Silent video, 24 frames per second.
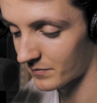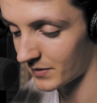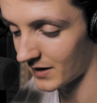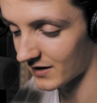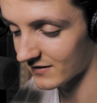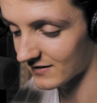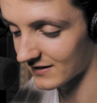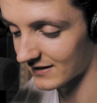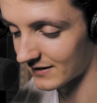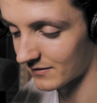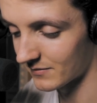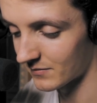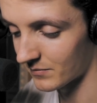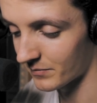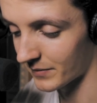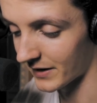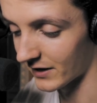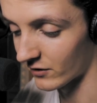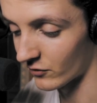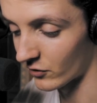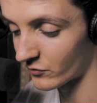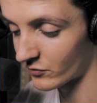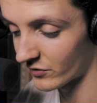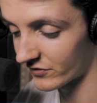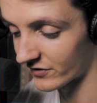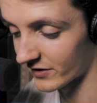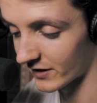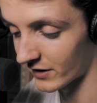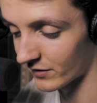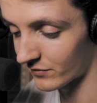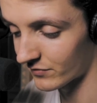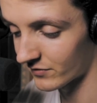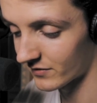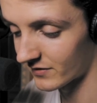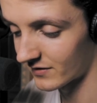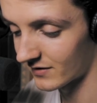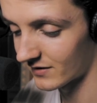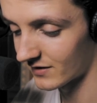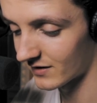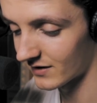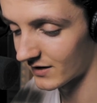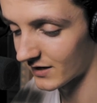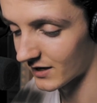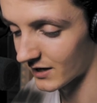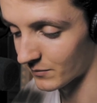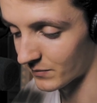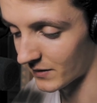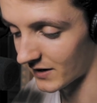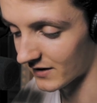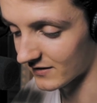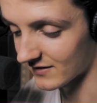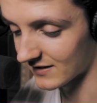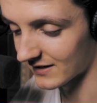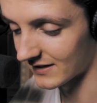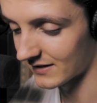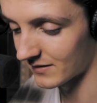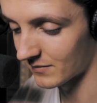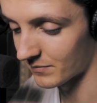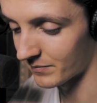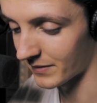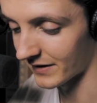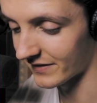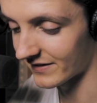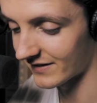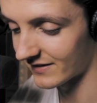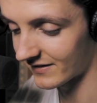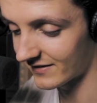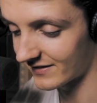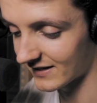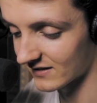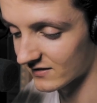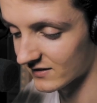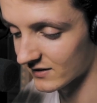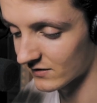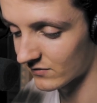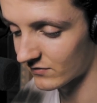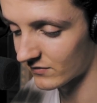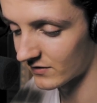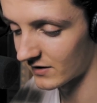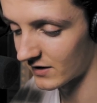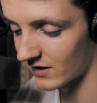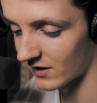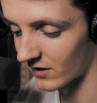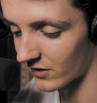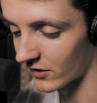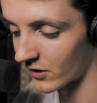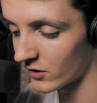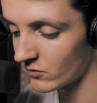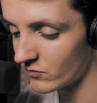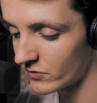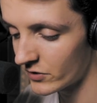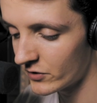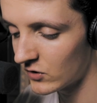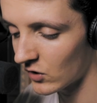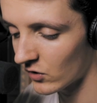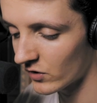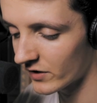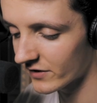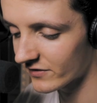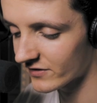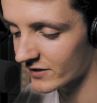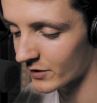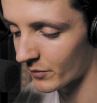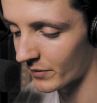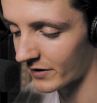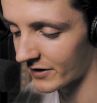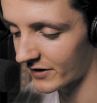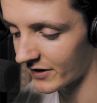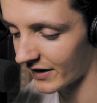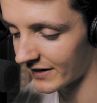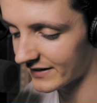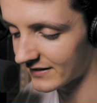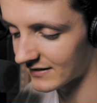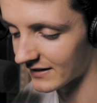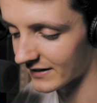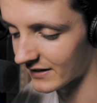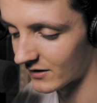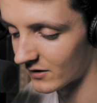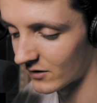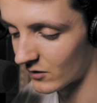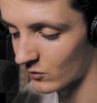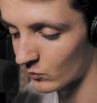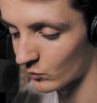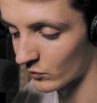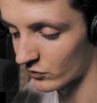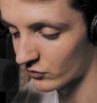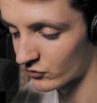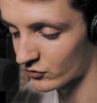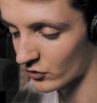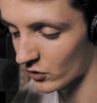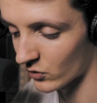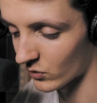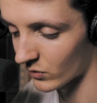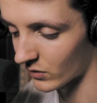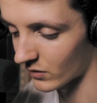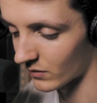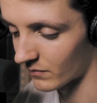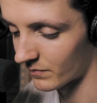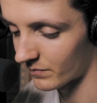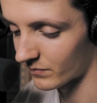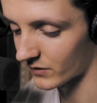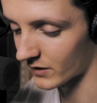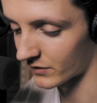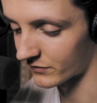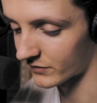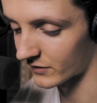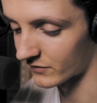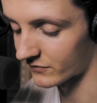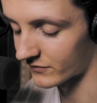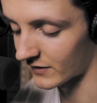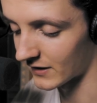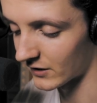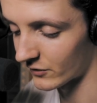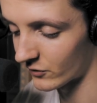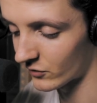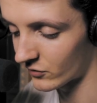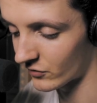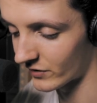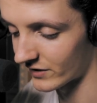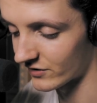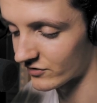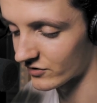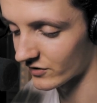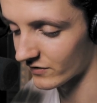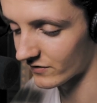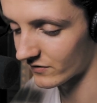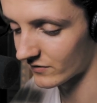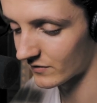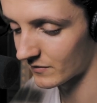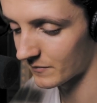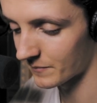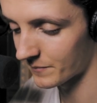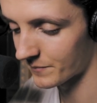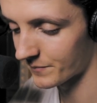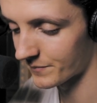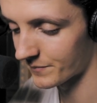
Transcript: partly by her own reserve, and partly by the instinctive, though no longer so unkindly, withdrawal of her fellow creatures.